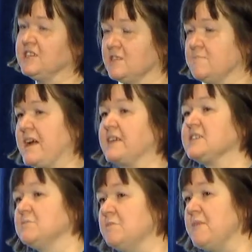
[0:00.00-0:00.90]
to the
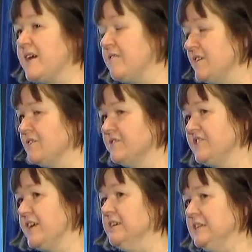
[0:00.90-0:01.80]
maximum area of
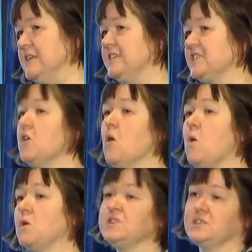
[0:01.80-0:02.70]
tenderness
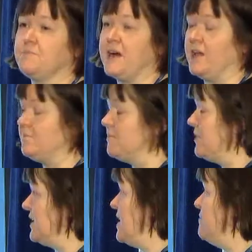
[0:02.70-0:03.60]
or to the
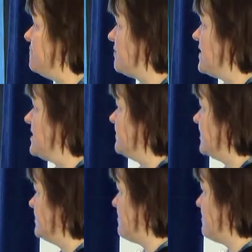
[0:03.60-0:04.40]
palpable lump that the